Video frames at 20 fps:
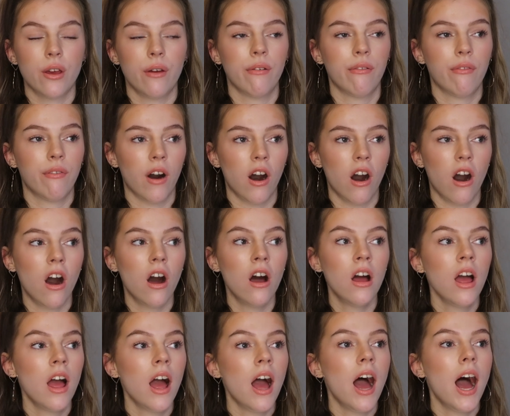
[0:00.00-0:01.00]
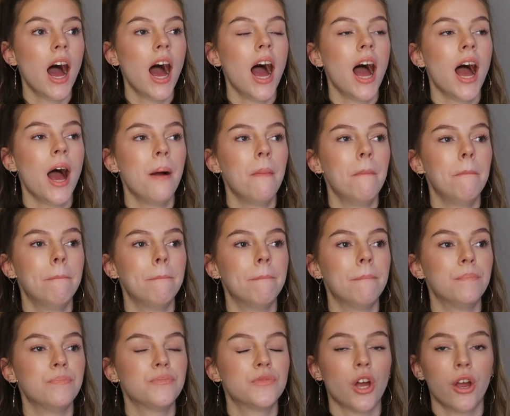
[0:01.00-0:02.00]
so far. Don't
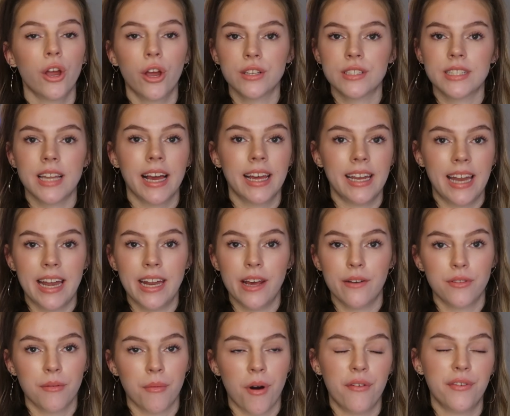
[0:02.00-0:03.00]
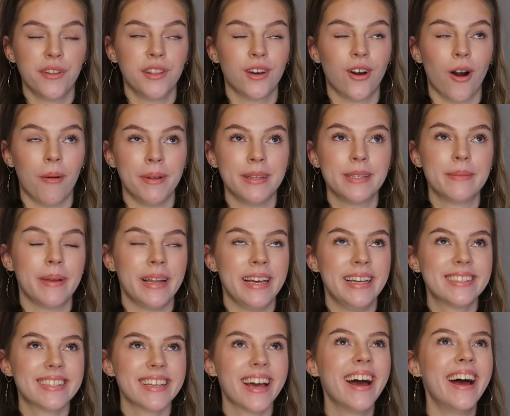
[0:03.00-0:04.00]
go slagging any of them off in the comments,
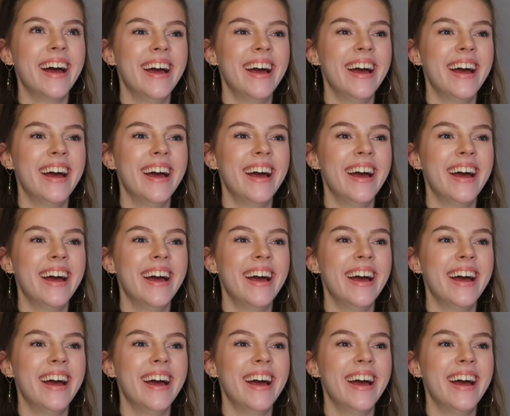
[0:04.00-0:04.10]
please.